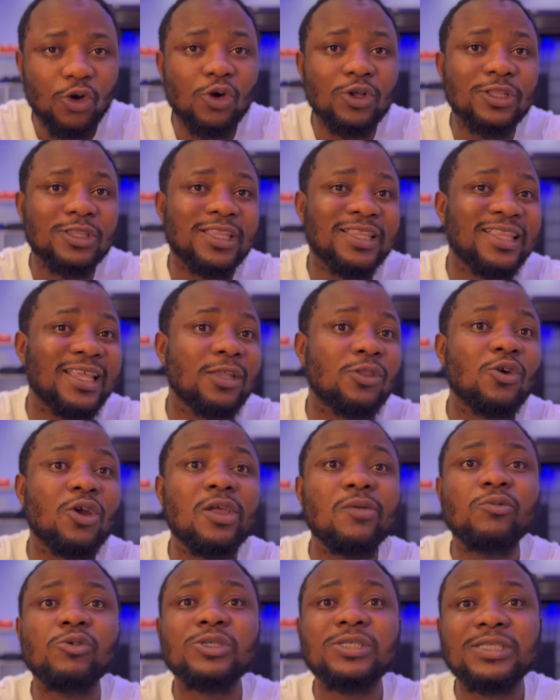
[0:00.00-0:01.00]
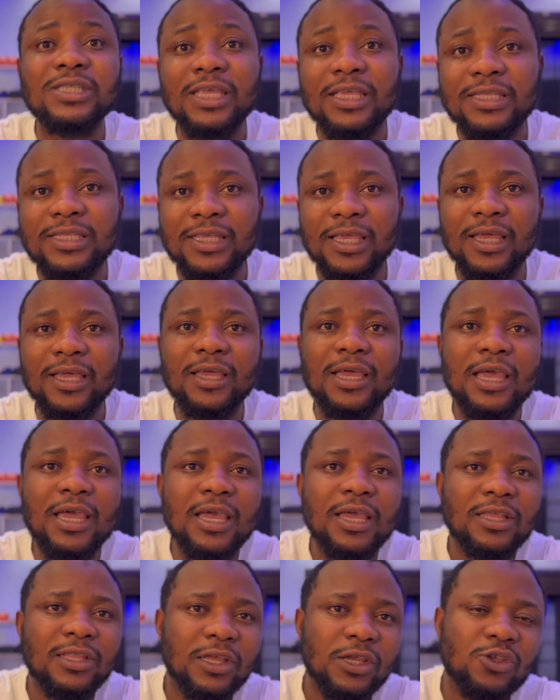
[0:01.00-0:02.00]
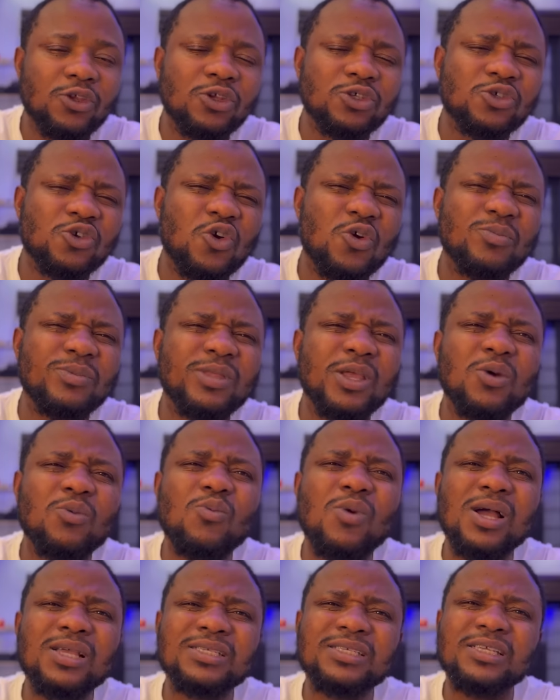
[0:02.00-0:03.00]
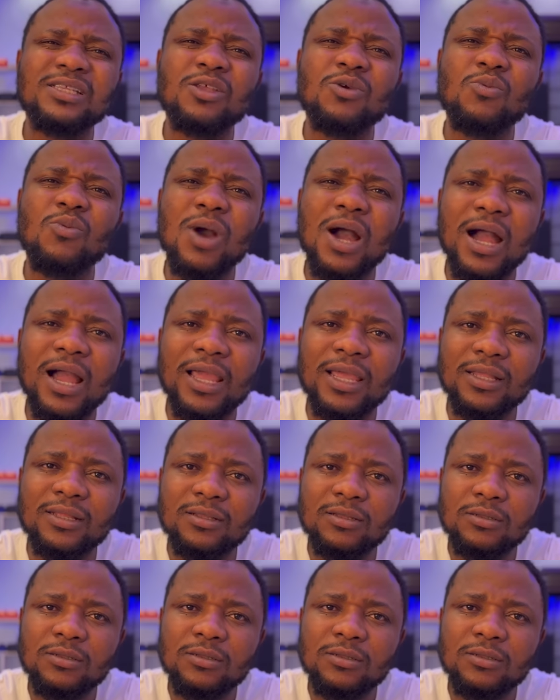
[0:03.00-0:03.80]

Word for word: or they don't even stay there. They just come there once in a while